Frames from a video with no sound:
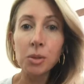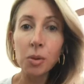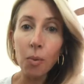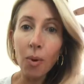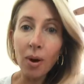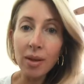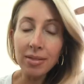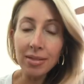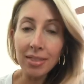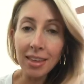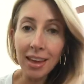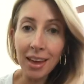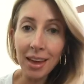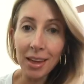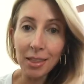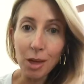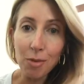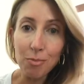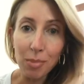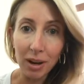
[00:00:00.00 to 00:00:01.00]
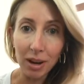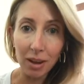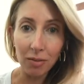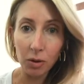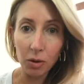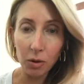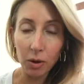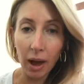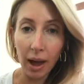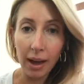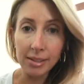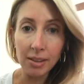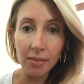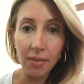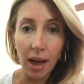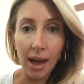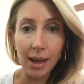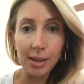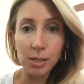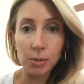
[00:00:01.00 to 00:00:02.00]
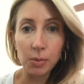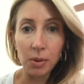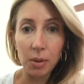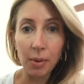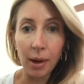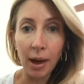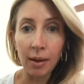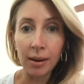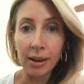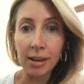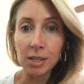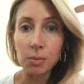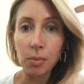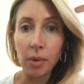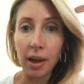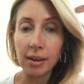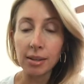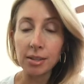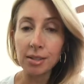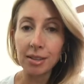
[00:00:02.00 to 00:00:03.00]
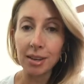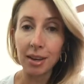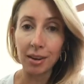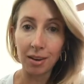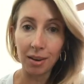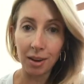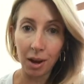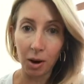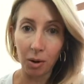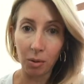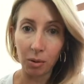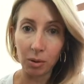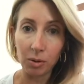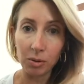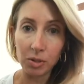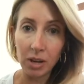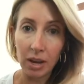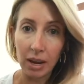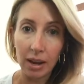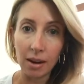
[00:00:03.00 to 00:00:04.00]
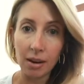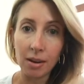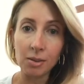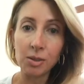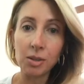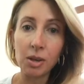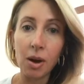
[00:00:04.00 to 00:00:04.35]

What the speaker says: So one thing that many of you guys have asked me about is my skincare routine.